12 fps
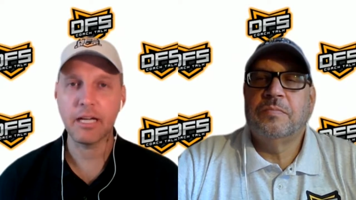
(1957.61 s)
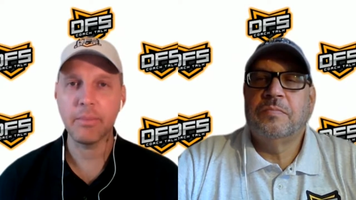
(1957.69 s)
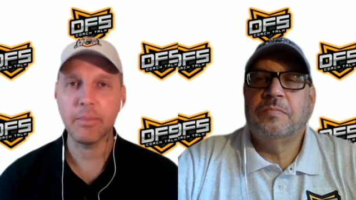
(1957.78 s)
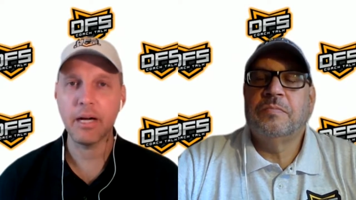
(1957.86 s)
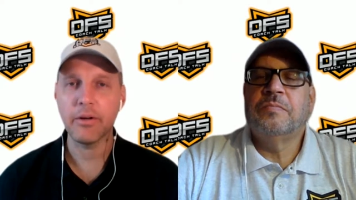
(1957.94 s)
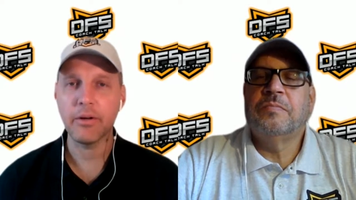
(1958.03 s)
Speaker 1: You
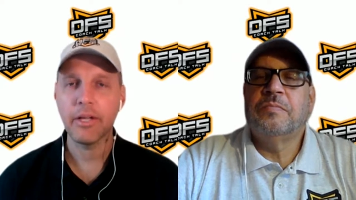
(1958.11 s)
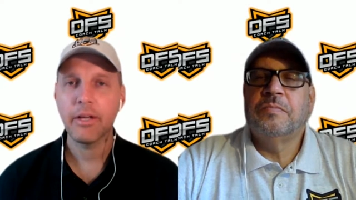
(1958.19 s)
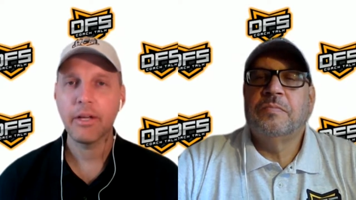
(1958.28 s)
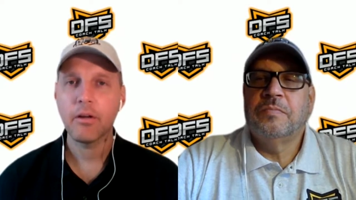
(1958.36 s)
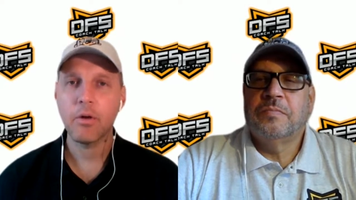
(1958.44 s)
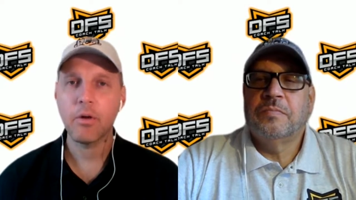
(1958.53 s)
talk
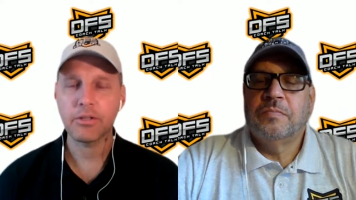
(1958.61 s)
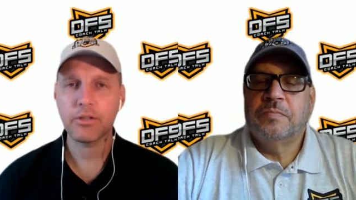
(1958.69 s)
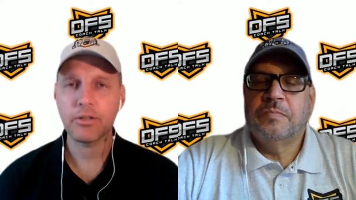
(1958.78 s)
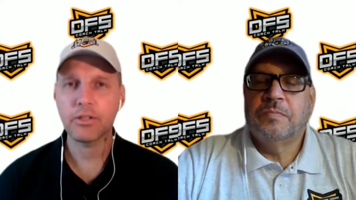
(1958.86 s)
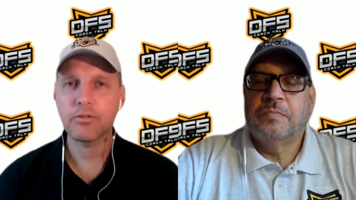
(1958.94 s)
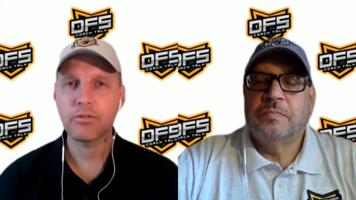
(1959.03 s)
about
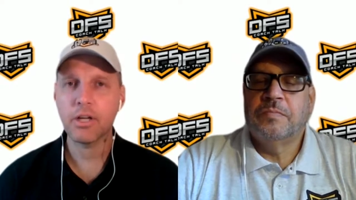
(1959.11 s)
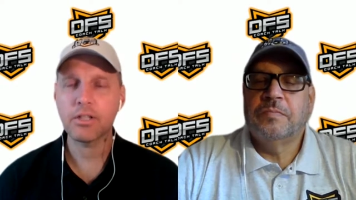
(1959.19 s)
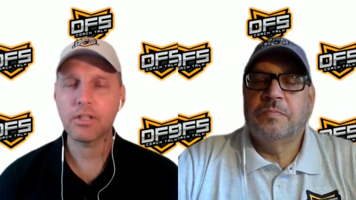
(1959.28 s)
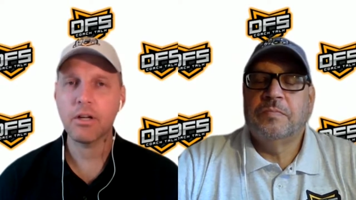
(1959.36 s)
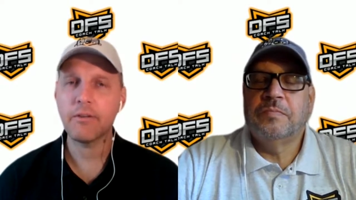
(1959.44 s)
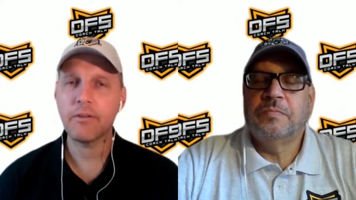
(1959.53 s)
roster
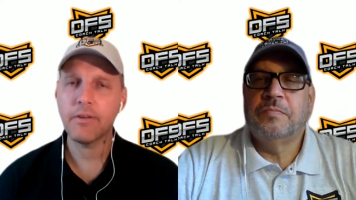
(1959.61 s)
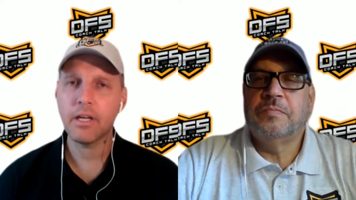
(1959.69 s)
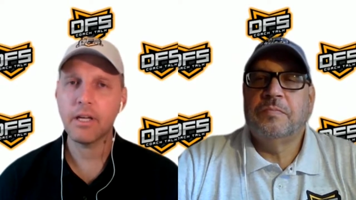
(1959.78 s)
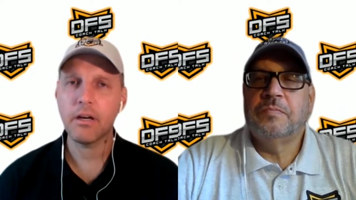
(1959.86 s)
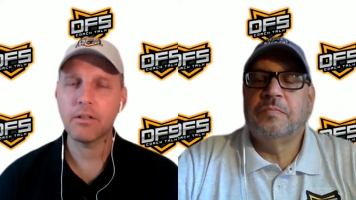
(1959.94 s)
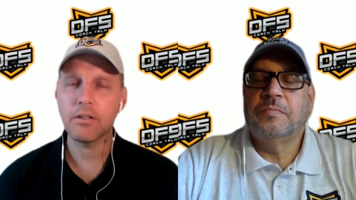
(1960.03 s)
construction on
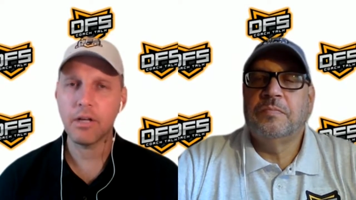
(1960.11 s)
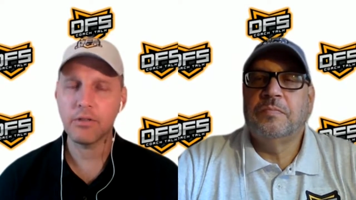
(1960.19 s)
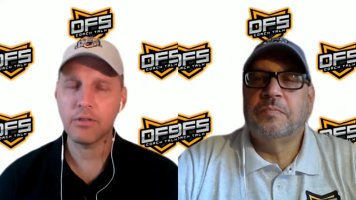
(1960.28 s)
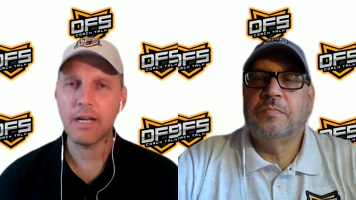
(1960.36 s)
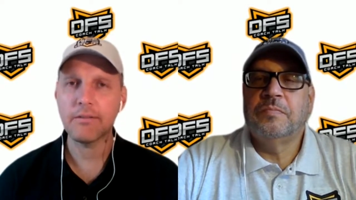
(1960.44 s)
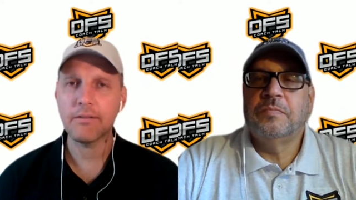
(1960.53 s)

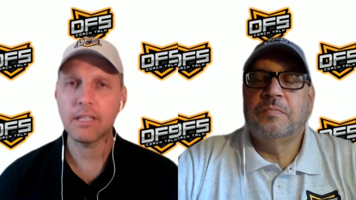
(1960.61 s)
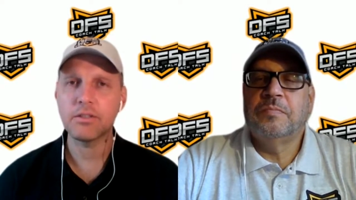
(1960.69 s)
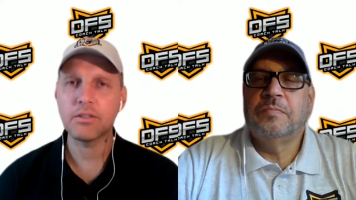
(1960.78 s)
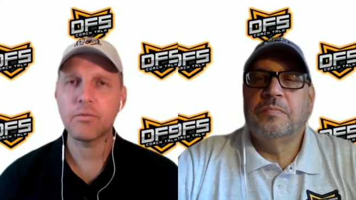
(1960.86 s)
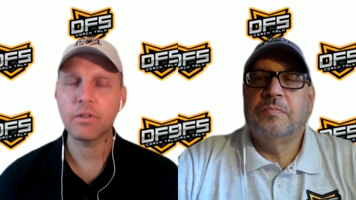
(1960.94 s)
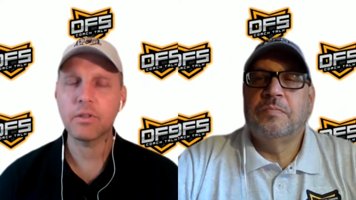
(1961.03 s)
on, on
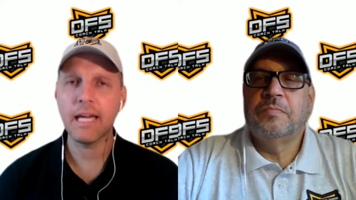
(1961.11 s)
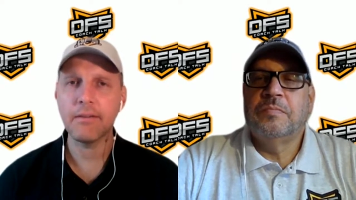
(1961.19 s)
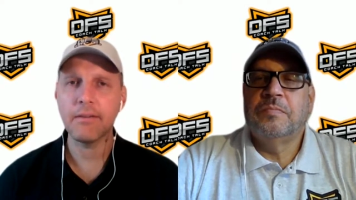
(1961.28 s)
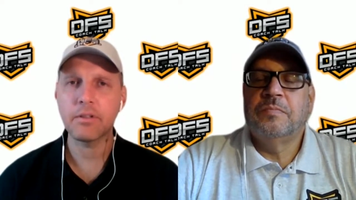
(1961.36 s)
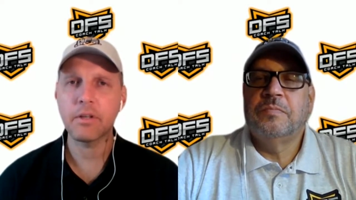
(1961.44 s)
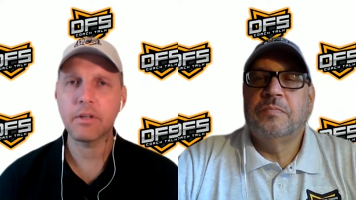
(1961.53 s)
DraftKings, you
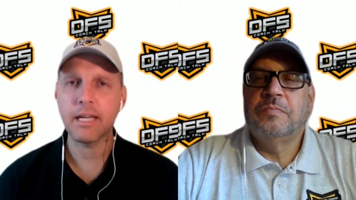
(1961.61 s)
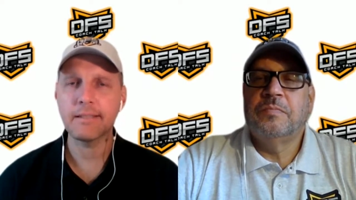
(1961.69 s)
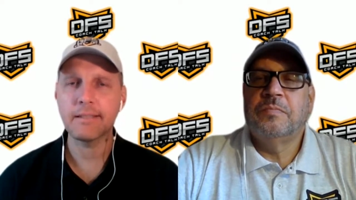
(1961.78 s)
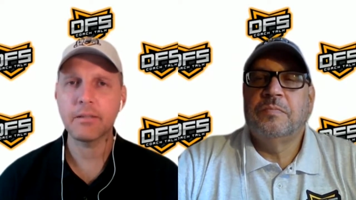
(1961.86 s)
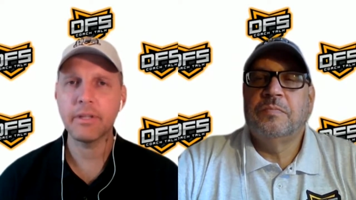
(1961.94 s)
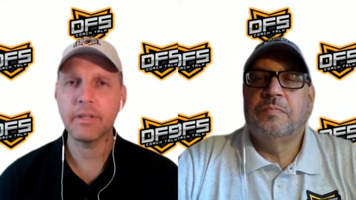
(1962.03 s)
really have to
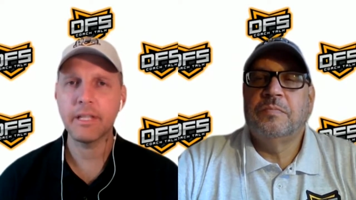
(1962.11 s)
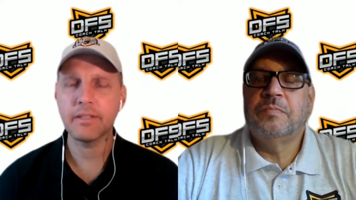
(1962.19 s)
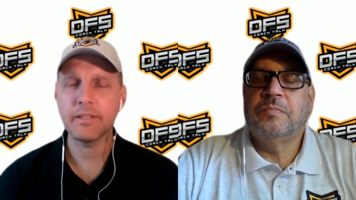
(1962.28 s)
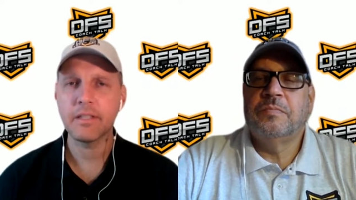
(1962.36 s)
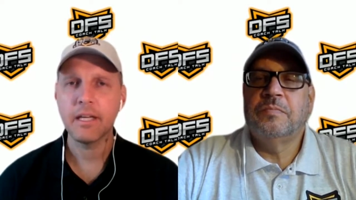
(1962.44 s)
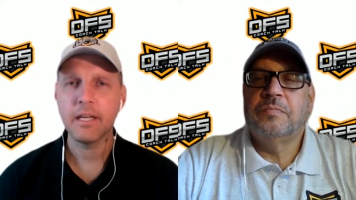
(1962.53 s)
look at some of
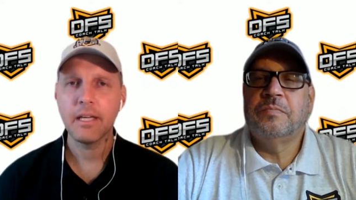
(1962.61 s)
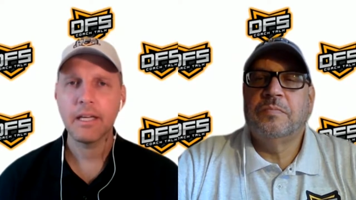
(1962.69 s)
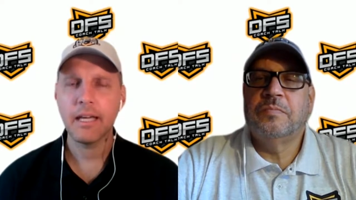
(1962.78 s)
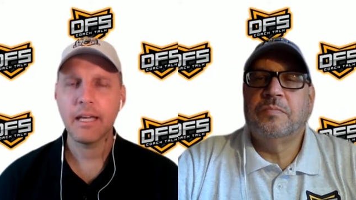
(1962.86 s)
these